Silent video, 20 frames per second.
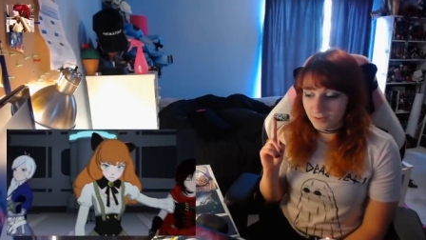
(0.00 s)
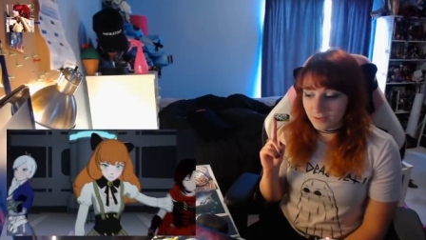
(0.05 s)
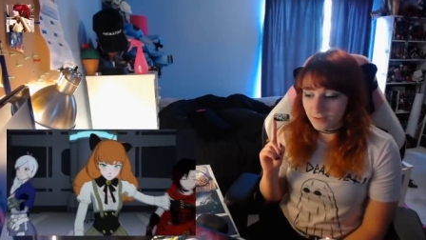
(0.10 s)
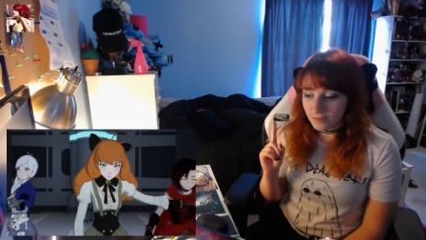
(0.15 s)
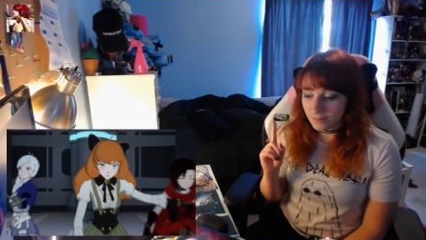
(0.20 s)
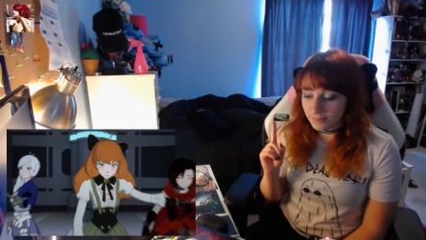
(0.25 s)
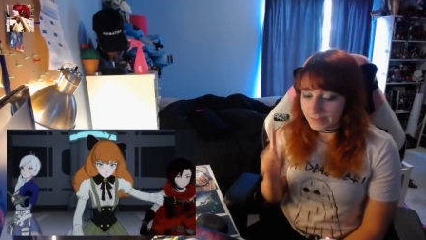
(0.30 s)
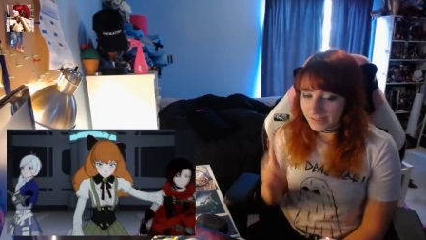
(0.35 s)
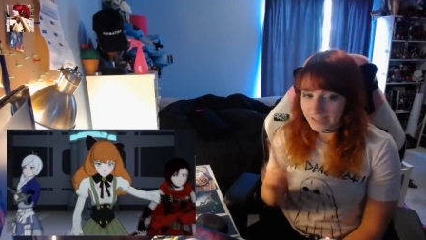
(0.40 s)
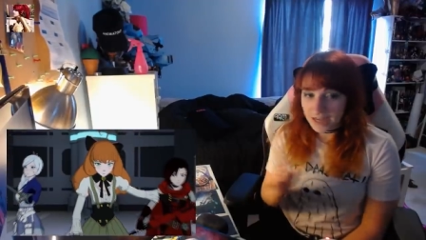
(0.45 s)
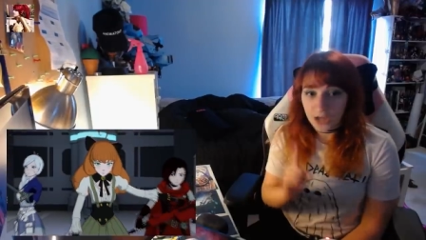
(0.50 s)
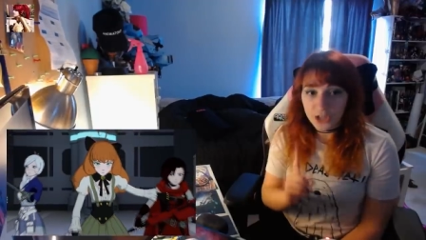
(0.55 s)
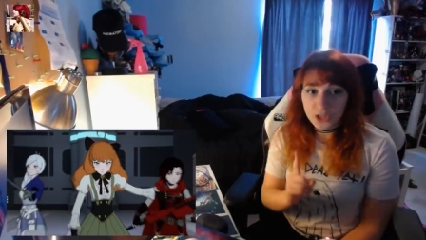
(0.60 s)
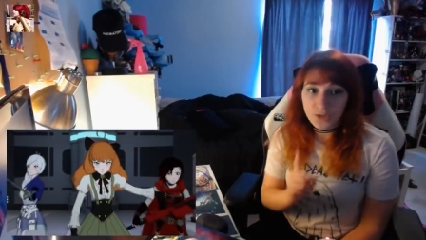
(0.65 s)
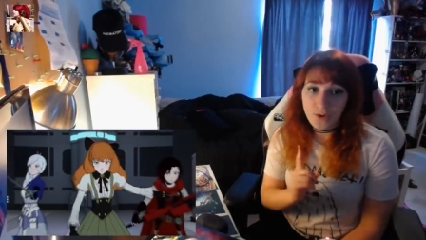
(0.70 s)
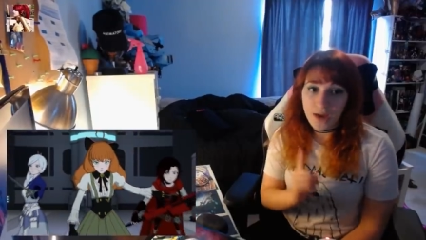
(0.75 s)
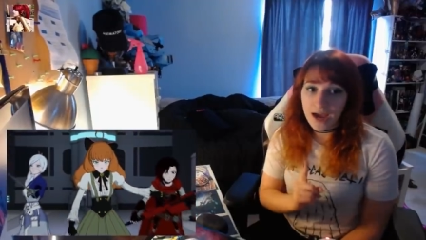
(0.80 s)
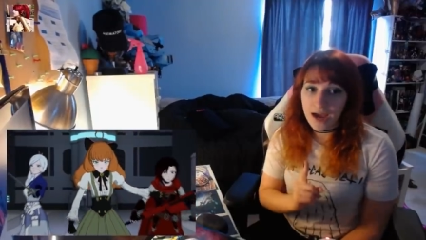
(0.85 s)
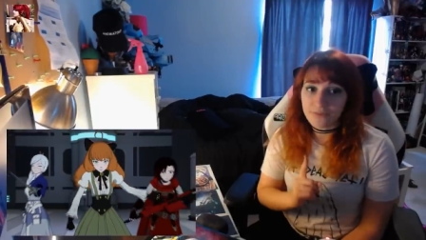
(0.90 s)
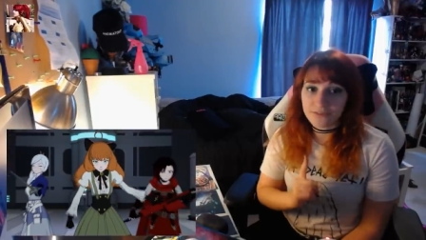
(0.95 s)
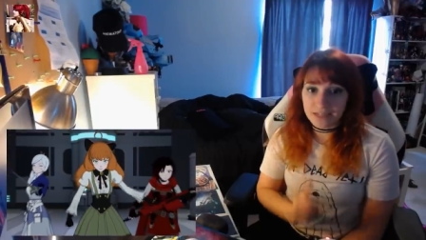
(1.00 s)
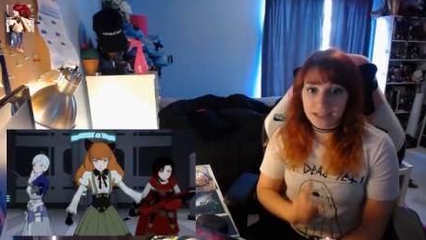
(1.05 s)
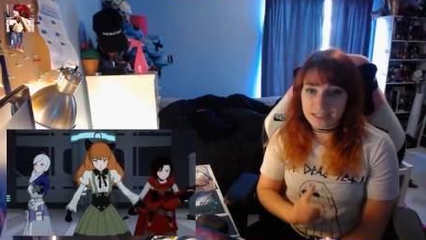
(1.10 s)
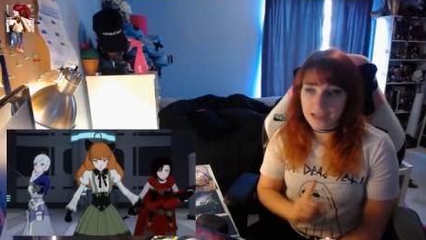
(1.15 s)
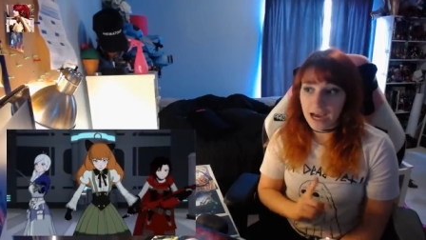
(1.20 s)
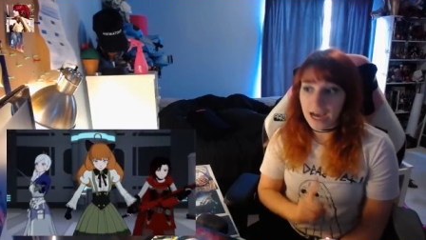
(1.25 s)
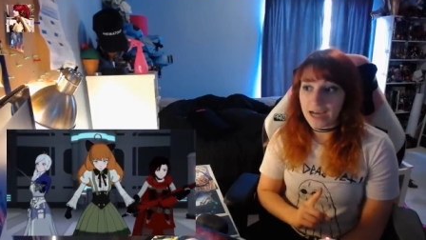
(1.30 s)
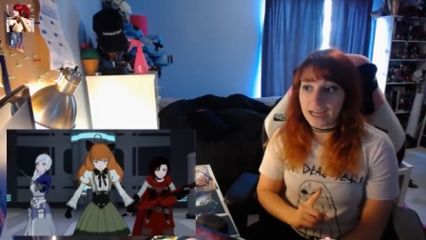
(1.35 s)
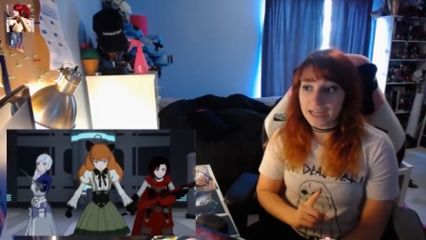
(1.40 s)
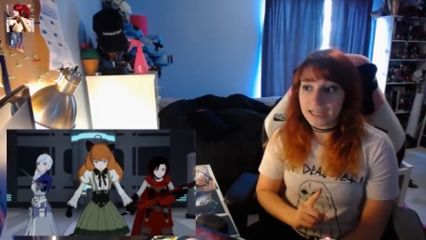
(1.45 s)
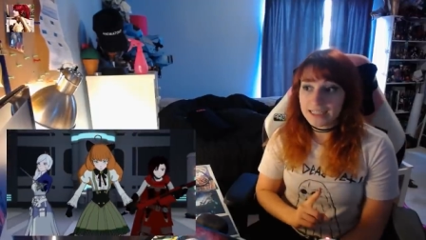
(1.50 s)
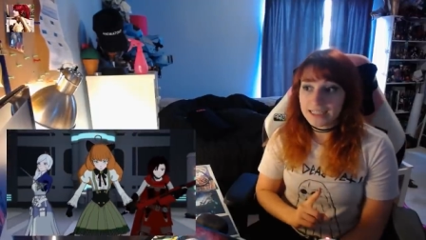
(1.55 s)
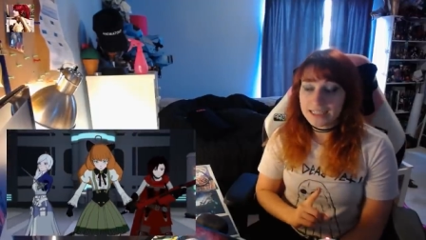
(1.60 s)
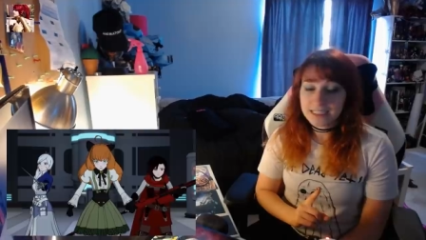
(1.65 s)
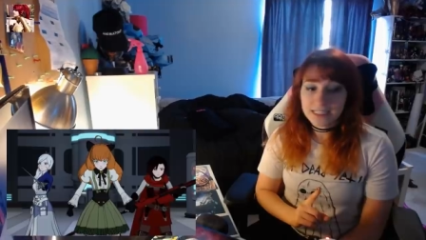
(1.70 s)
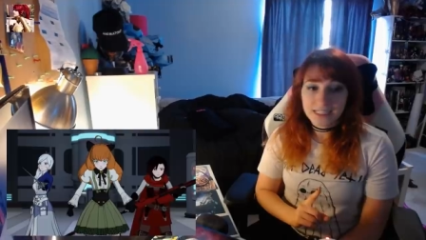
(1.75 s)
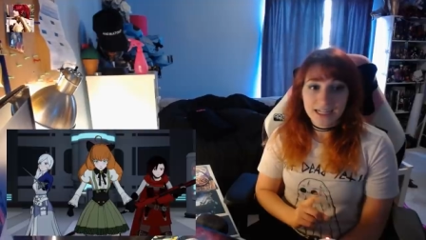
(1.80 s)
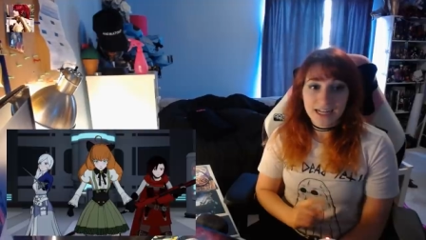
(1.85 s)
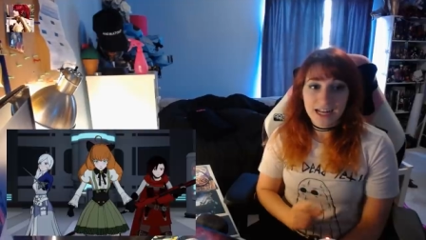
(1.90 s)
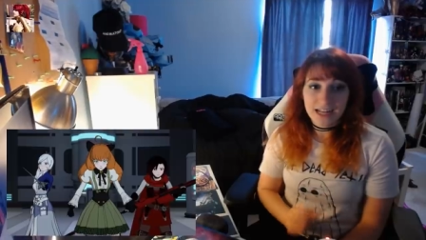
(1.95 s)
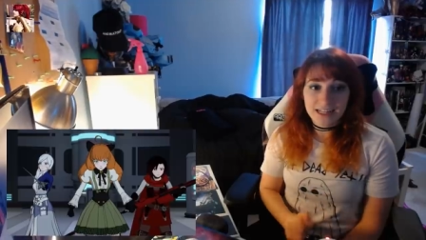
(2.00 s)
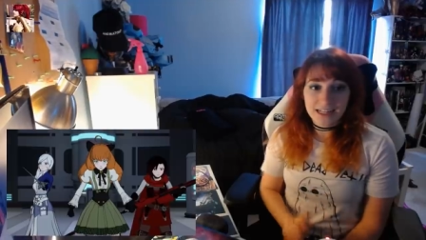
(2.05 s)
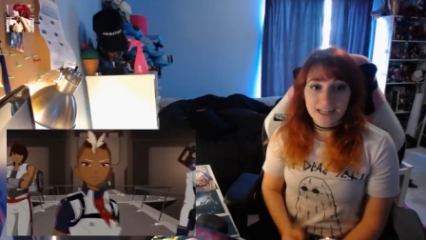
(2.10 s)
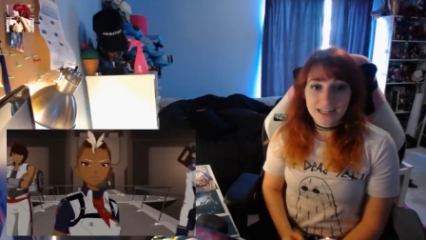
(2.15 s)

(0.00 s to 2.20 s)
but now you have to die. It